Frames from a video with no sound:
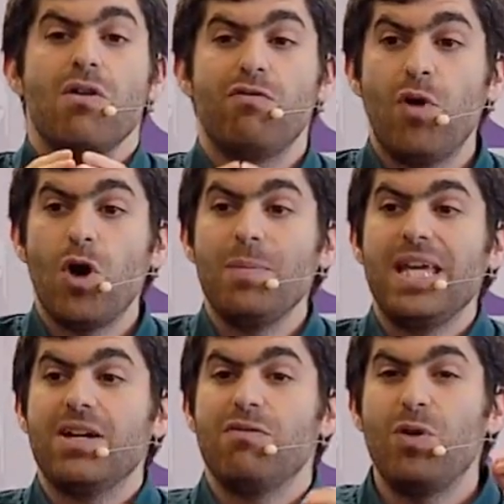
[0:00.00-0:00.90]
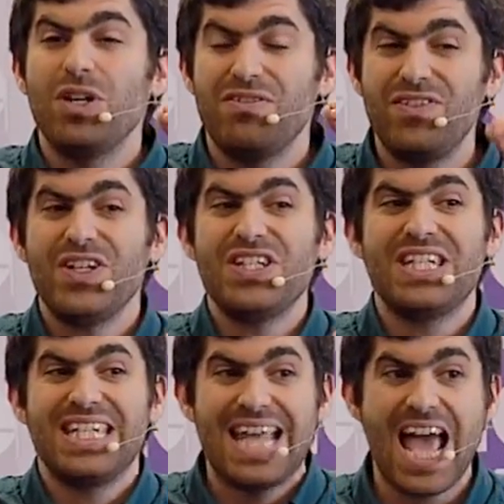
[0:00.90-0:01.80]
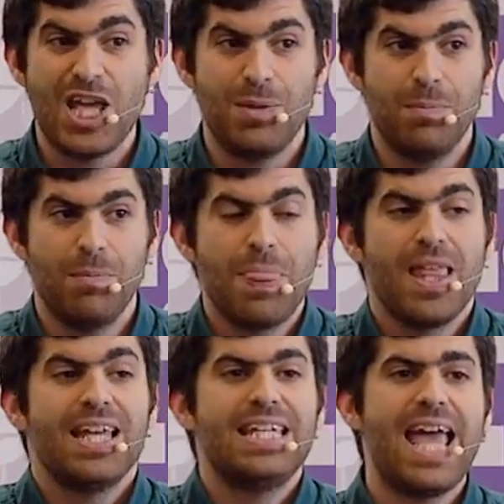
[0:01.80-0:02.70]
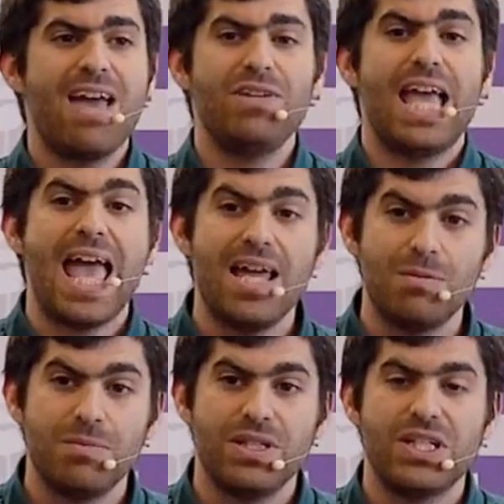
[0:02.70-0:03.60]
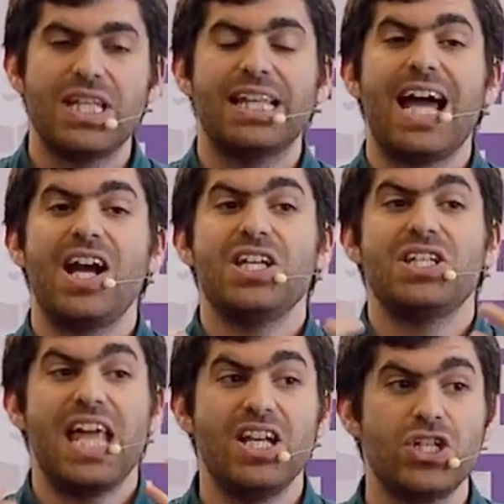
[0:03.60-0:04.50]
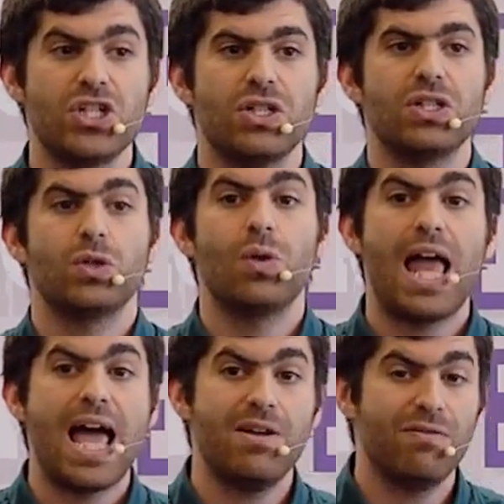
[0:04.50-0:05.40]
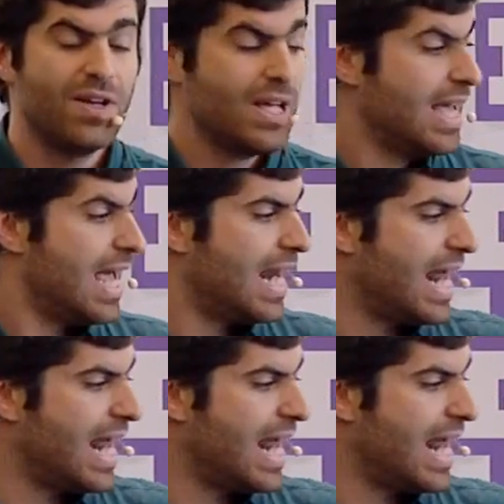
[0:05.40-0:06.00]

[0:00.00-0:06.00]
forming for the first time the heavy elements that are essential to life,